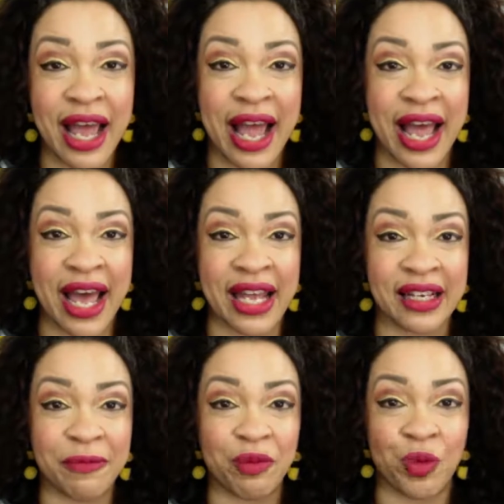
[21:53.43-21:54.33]

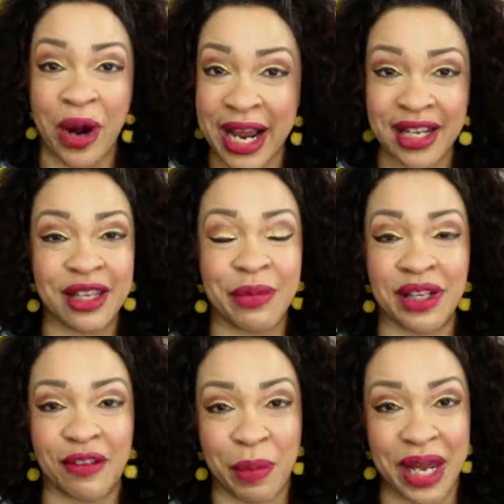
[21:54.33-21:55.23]
And right in the
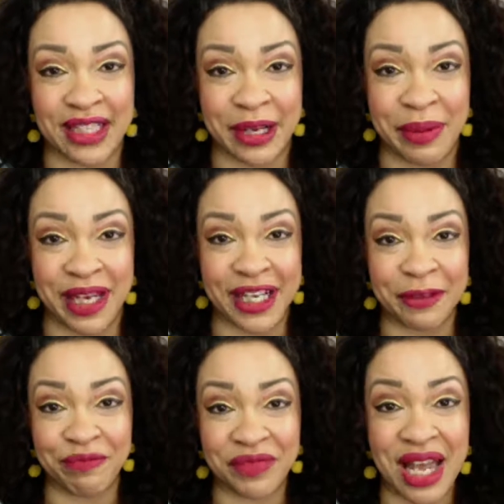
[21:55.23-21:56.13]
middle of the pandemic,
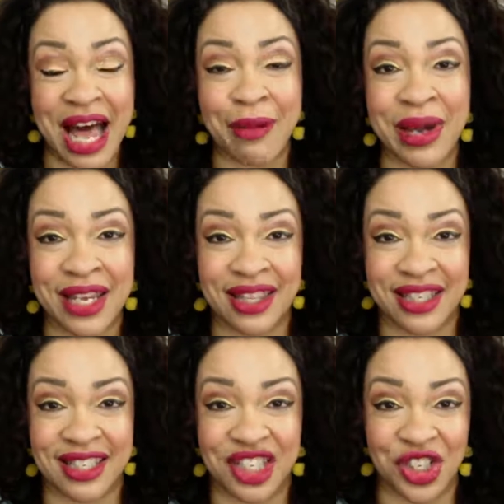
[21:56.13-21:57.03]
I made the
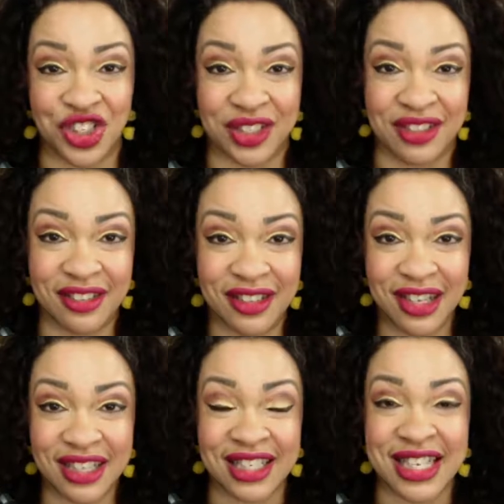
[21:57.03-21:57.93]
decision
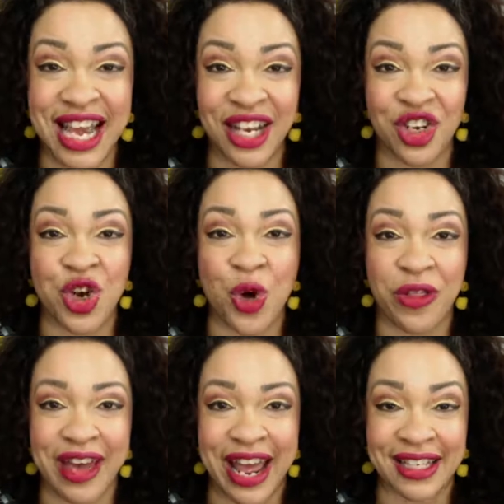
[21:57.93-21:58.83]
to say no
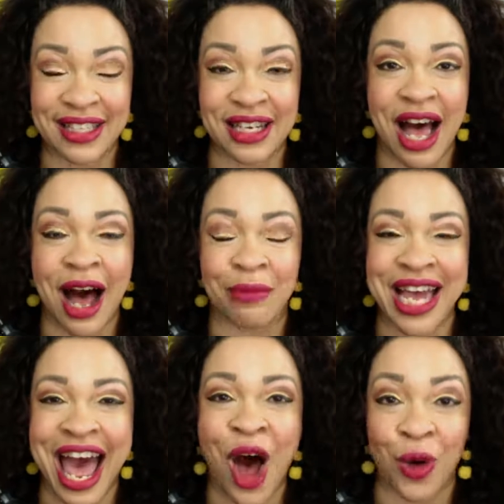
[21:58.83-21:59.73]
thanks and opt
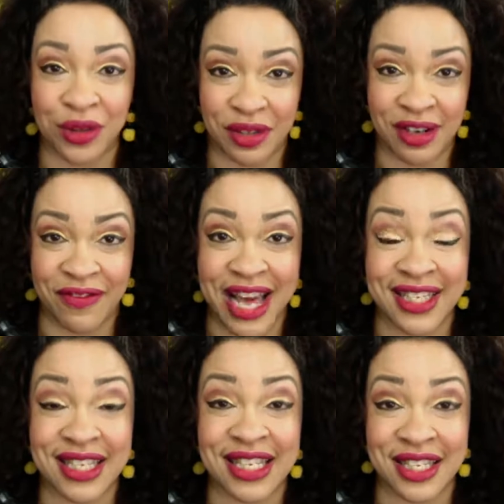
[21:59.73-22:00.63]
out of
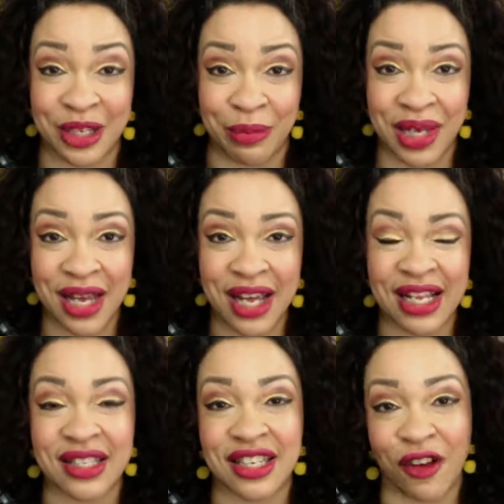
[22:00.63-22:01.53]
that system
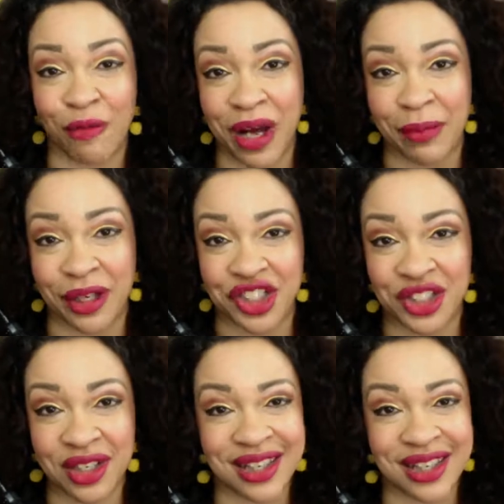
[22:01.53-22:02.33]
and self publish.